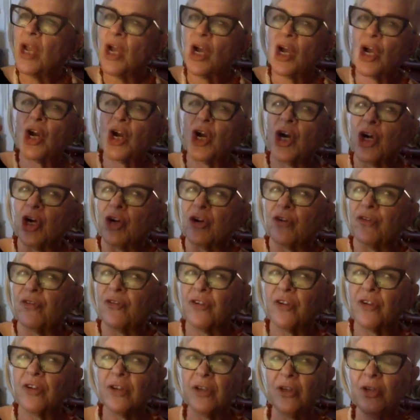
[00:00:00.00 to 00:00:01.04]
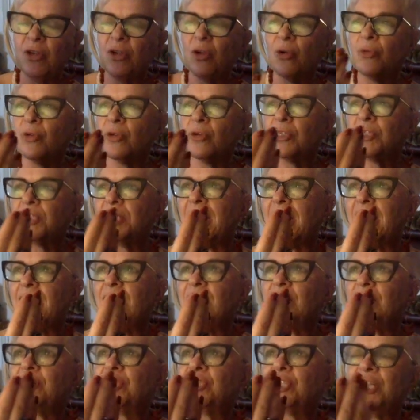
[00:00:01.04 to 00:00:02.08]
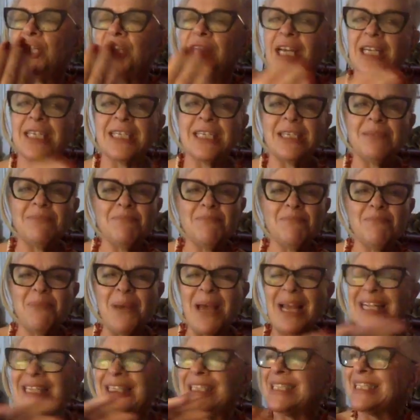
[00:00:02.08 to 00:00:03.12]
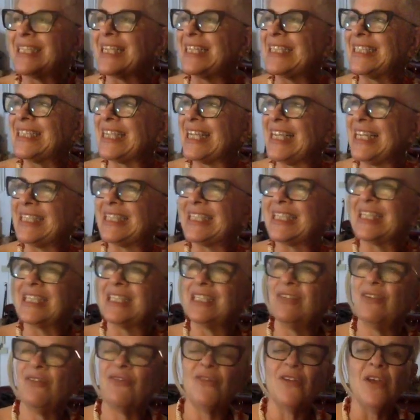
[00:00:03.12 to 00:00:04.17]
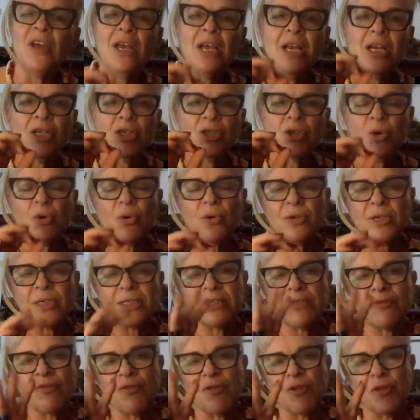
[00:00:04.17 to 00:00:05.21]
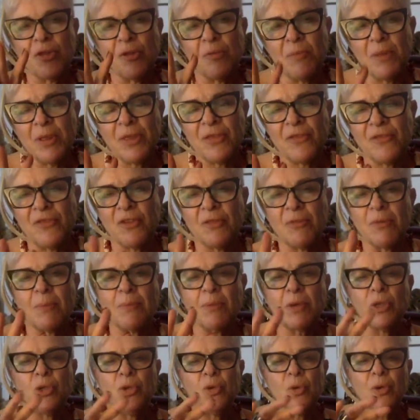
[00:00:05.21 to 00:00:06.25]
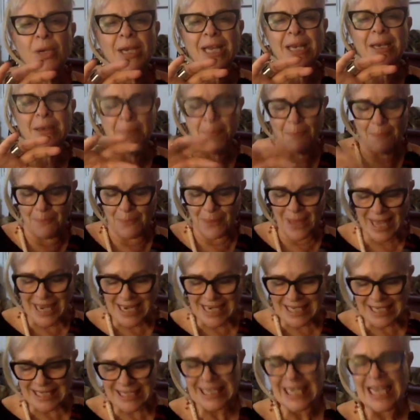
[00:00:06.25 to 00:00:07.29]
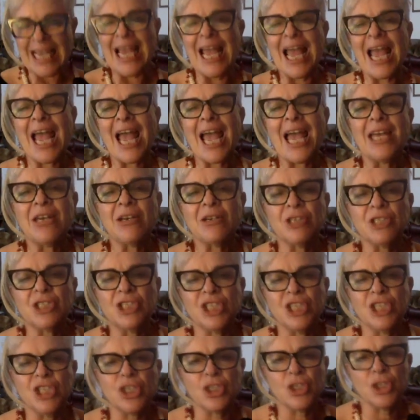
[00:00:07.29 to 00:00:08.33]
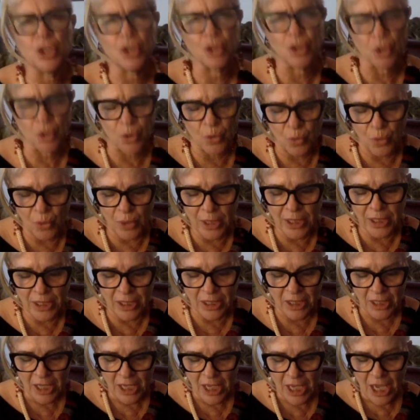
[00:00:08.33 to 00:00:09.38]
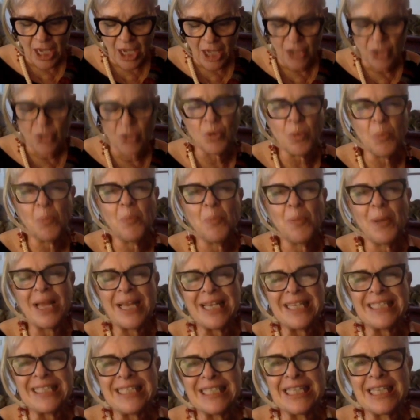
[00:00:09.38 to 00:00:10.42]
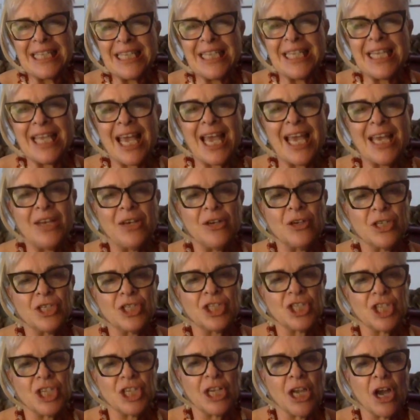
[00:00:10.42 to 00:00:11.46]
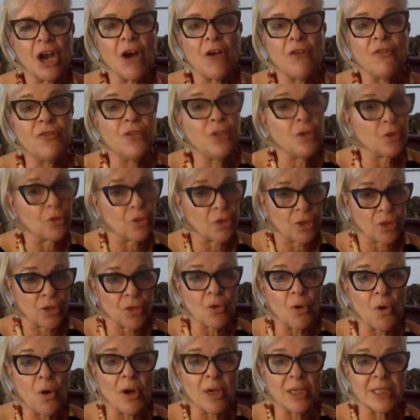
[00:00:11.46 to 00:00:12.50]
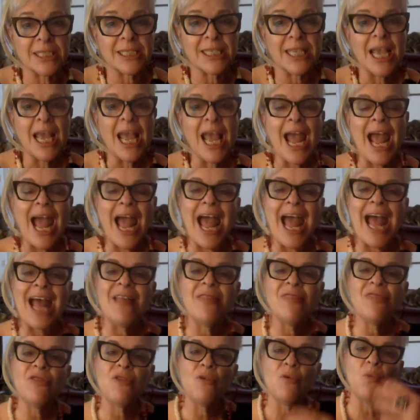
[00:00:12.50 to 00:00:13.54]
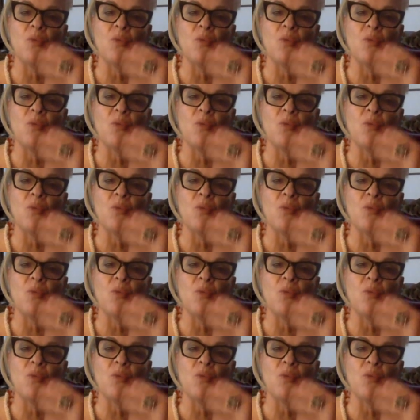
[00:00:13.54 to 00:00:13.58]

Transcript: curve you know there's the energy that bends it's it's as if taurus for the month of november you can bend energy to your will you bend the energy of your thoughts and the